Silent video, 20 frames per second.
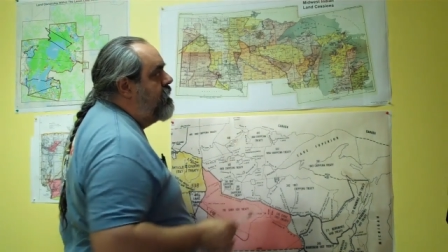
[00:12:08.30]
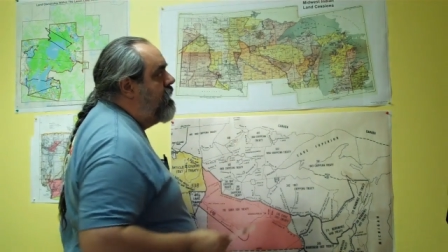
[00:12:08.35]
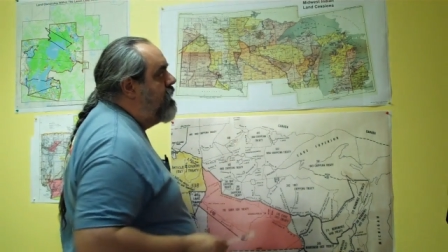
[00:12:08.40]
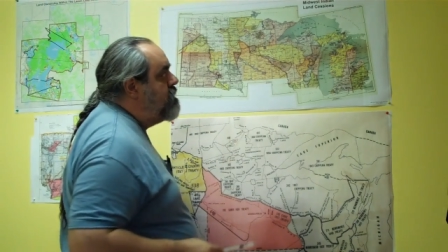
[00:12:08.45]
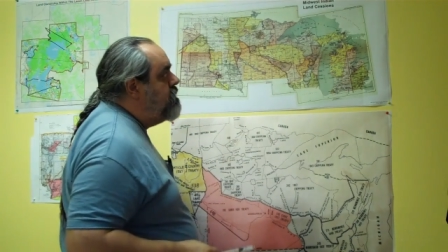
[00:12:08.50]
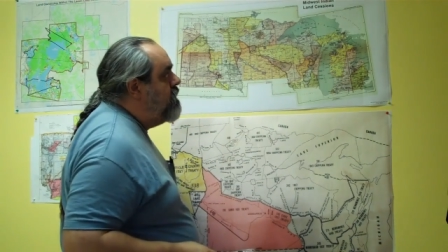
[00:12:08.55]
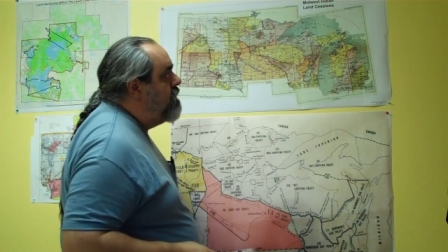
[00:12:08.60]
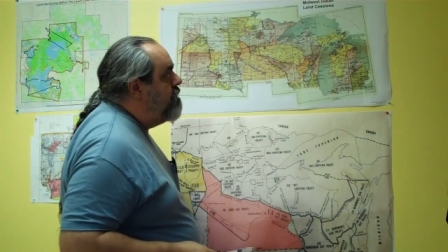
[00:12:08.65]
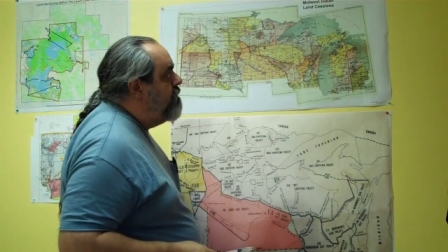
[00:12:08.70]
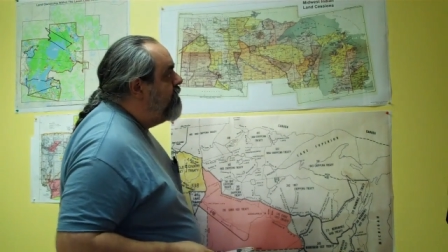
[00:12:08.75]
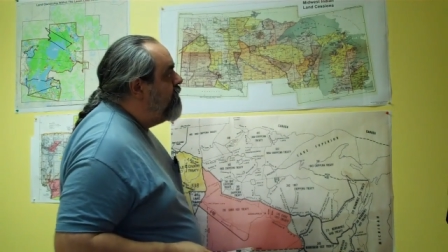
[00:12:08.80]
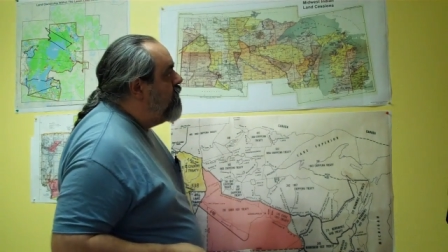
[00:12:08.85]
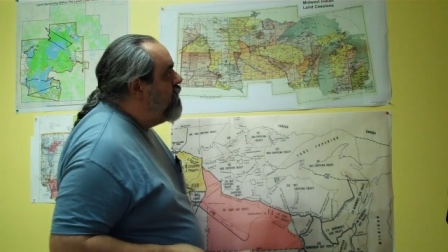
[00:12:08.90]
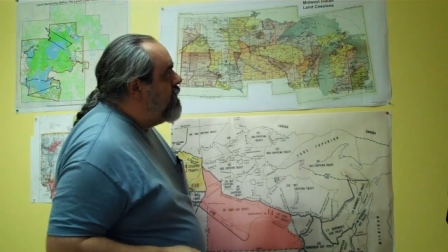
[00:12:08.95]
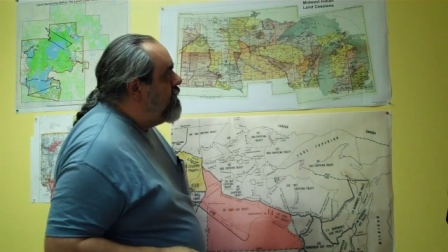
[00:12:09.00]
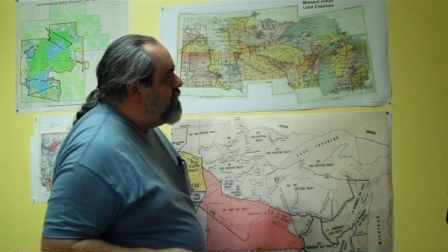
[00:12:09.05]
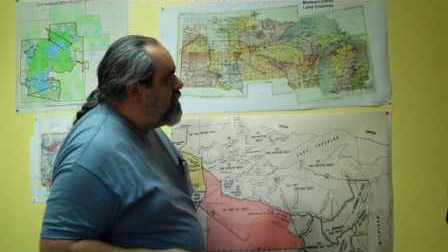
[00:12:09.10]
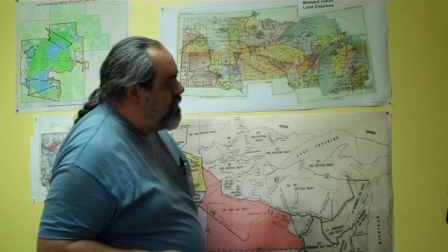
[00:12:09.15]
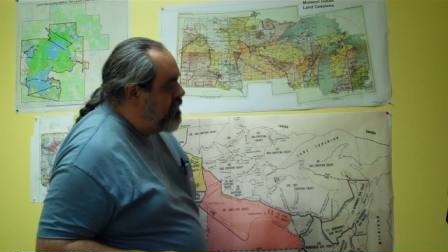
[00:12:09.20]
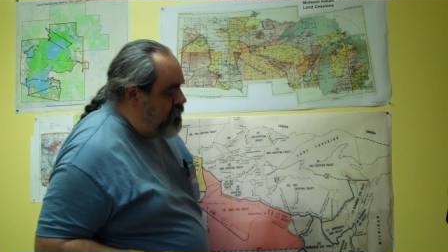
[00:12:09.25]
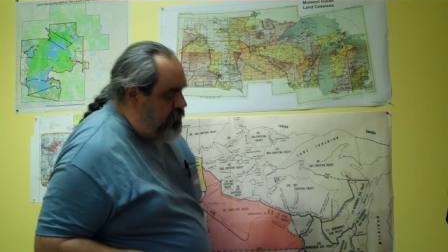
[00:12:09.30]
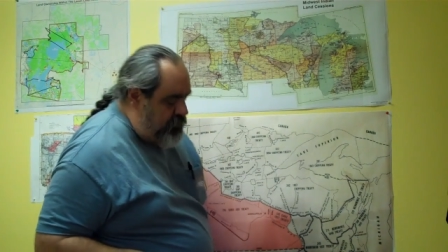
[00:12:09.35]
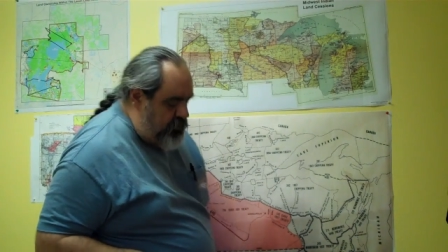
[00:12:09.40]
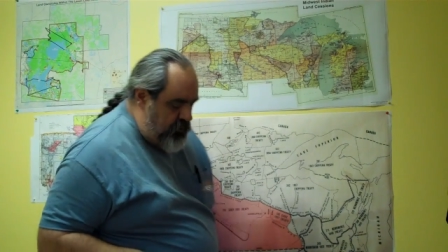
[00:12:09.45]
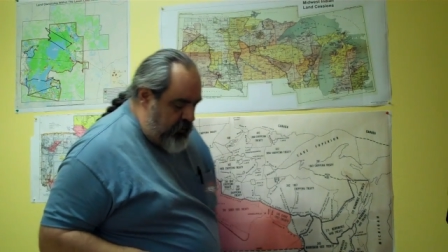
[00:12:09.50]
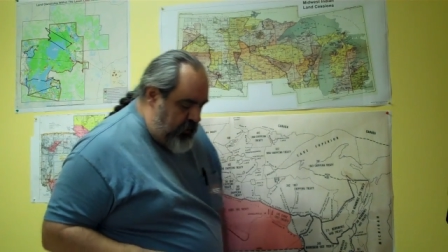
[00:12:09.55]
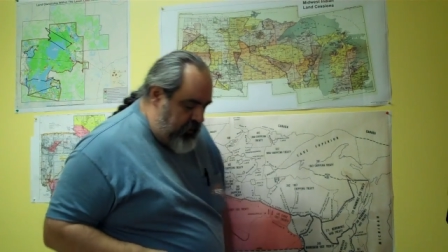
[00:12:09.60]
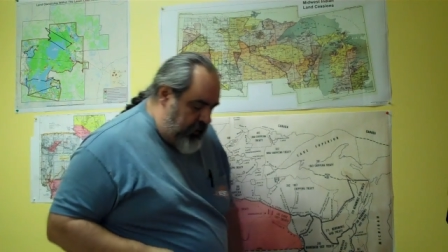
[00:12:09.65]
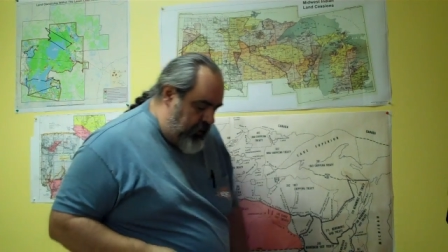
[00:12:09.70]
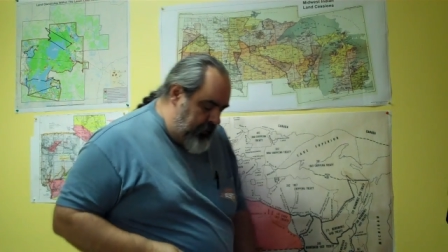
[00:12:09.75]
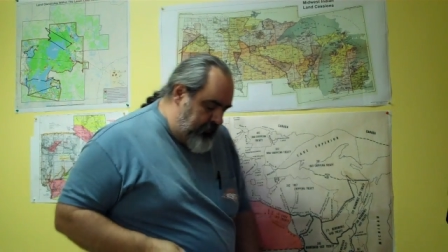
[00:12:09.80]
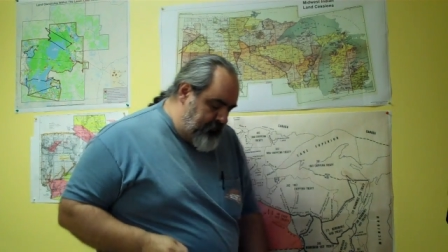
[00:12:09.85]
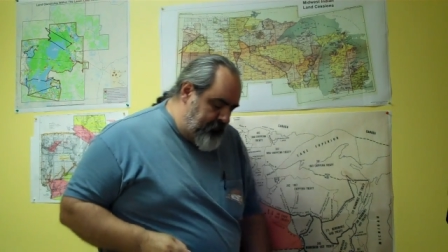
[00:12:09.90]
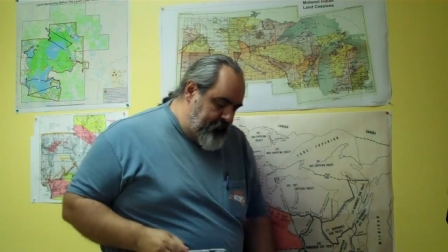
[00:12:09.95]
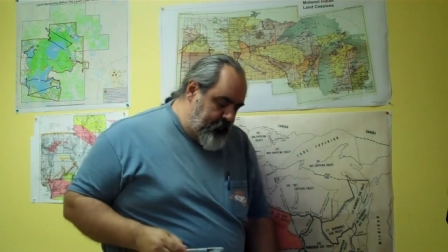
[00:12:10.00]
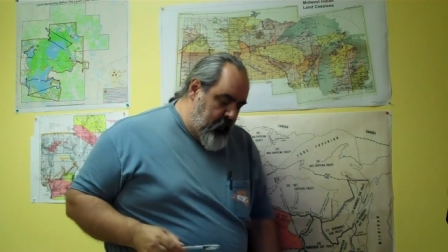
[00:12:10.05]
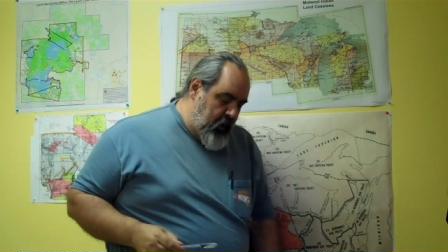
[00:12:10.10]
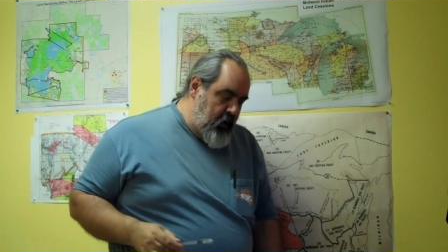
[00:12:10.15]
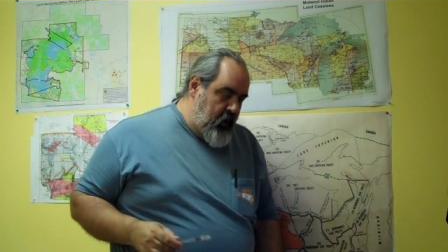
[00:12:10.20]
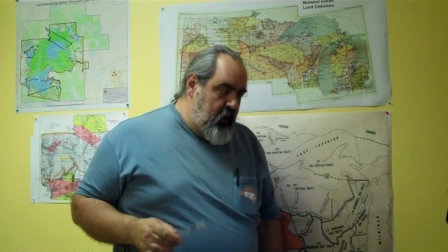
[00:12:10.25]
In the 1842 treaty,
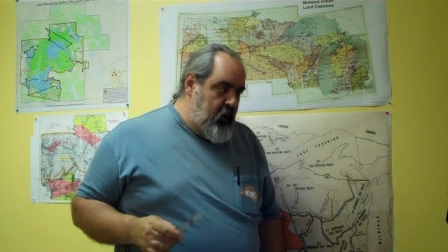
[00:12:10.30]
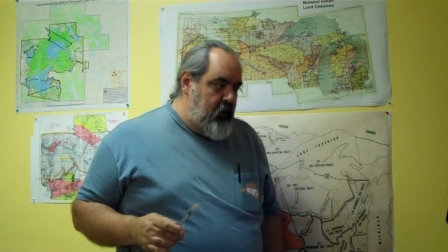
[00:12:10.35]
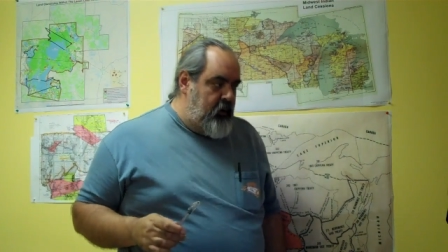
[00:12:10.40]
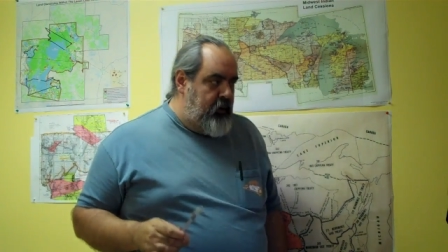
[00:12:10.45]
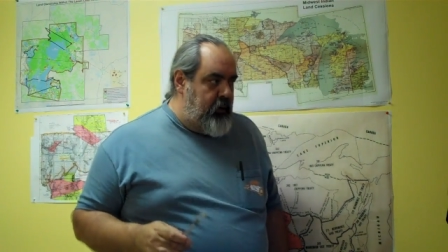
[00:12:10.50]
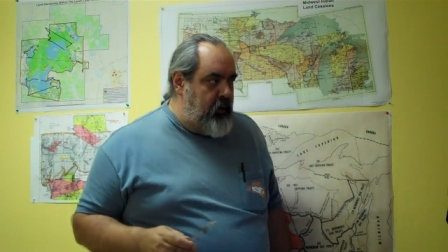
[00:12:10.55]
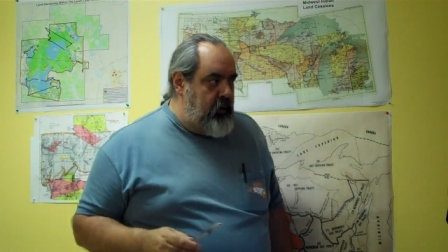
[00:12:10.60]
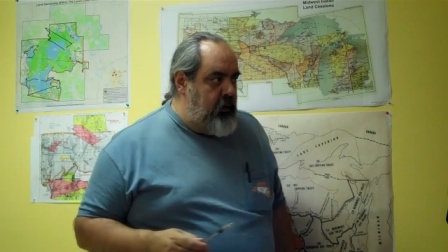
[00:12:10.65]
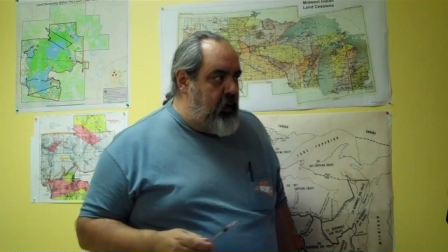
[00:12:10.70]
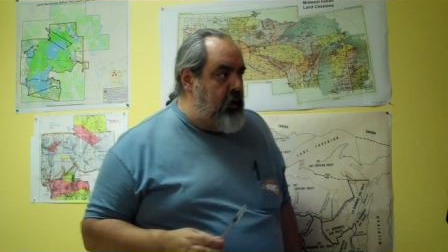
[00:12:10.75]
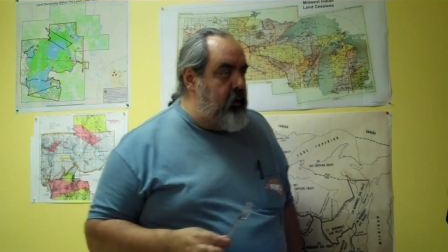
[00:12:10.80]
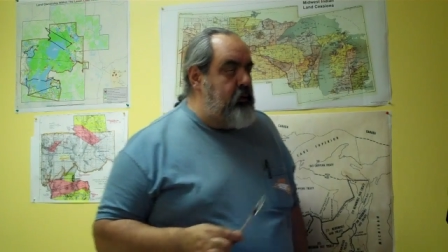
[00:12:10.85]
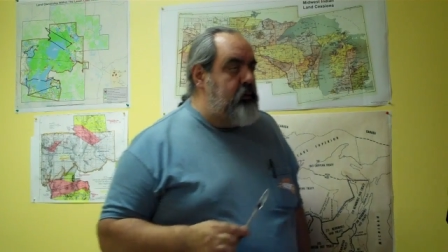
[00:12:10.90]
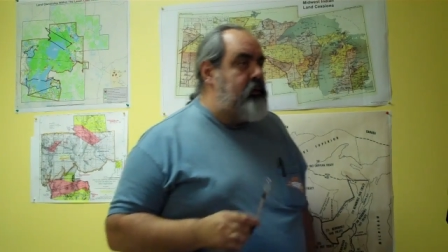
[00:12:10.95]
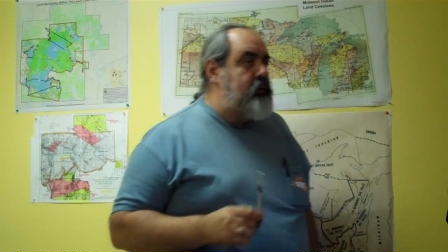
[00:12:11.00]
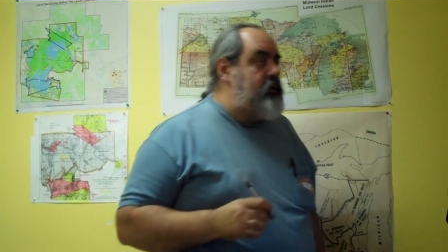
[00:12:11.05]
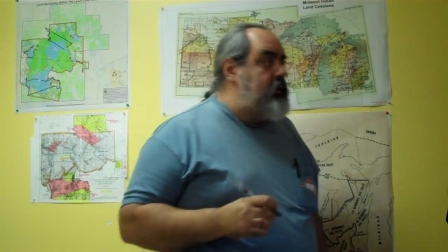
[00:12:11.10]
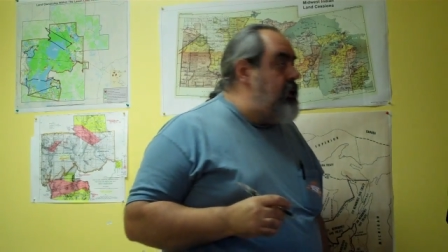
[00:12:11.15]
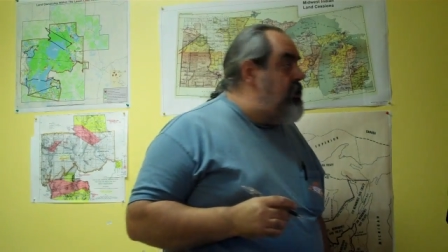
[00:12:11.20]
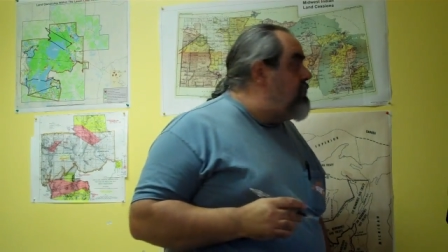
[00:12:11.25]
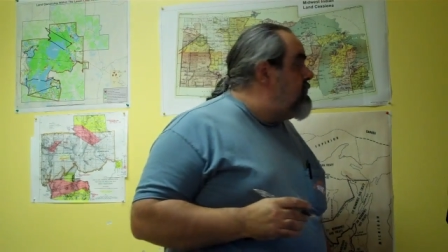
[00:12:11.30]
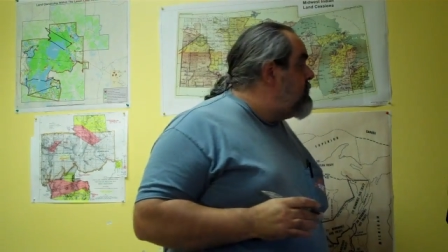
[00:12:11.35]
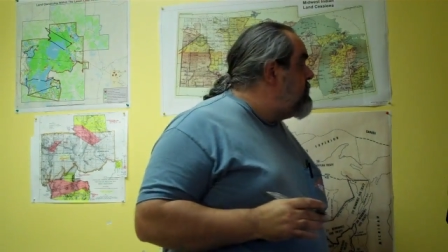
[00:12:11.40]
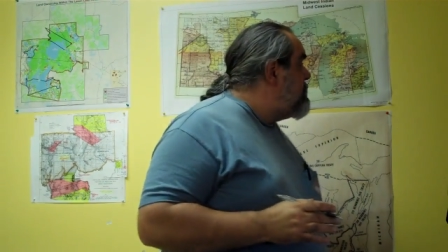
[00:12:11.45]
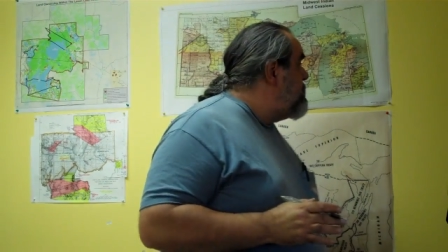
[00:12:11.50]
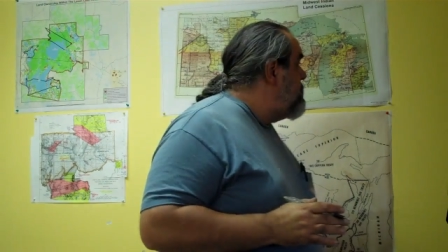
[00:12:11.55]
the United States